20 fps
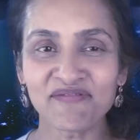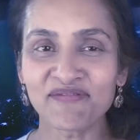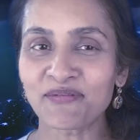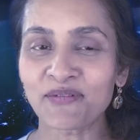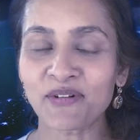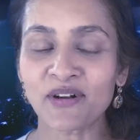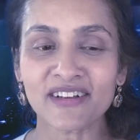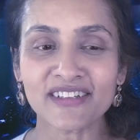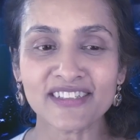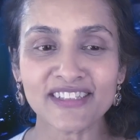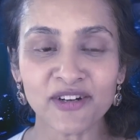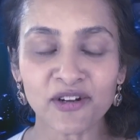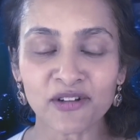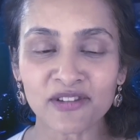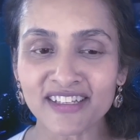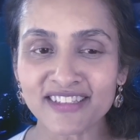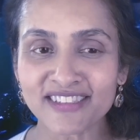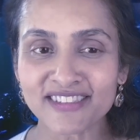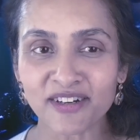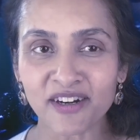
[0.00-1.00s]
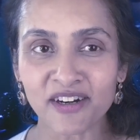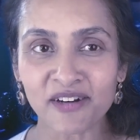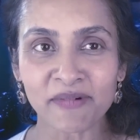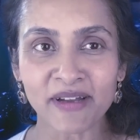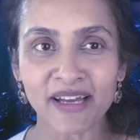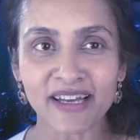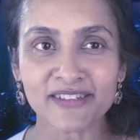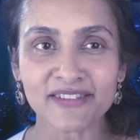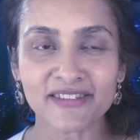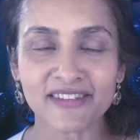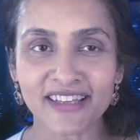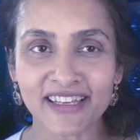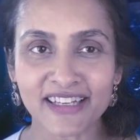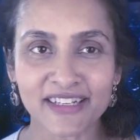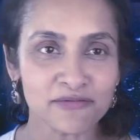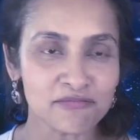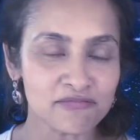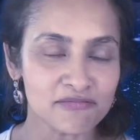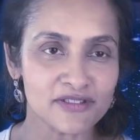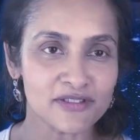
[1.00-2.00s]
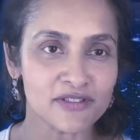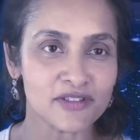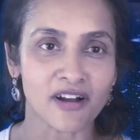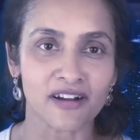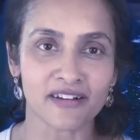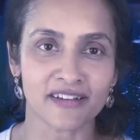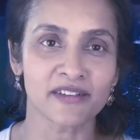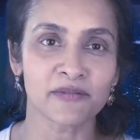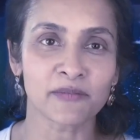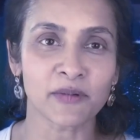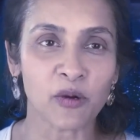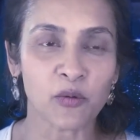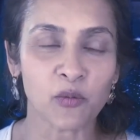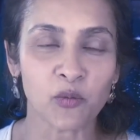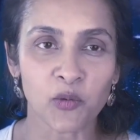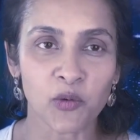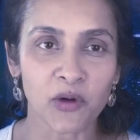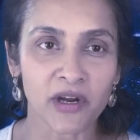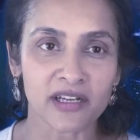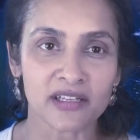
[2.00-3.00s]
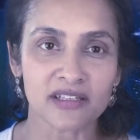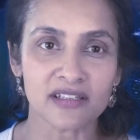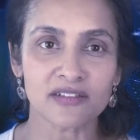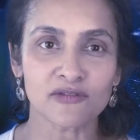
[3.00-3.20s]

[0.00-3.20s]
Well, let's start about talking about where